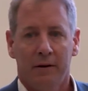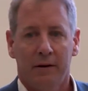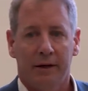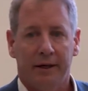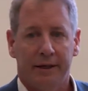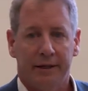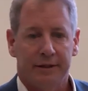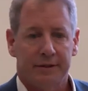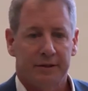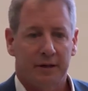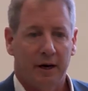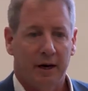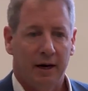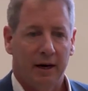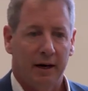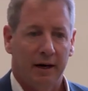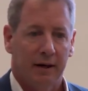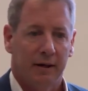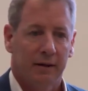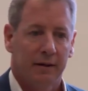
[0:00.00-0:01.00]
is,
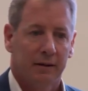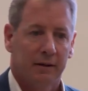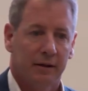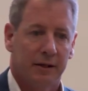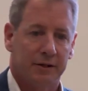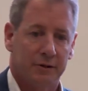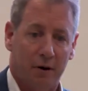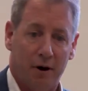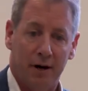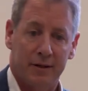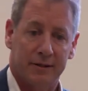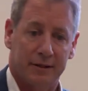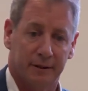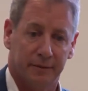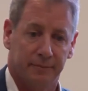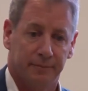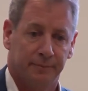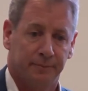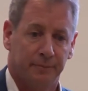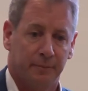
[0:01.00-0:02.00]
uh, is Austin.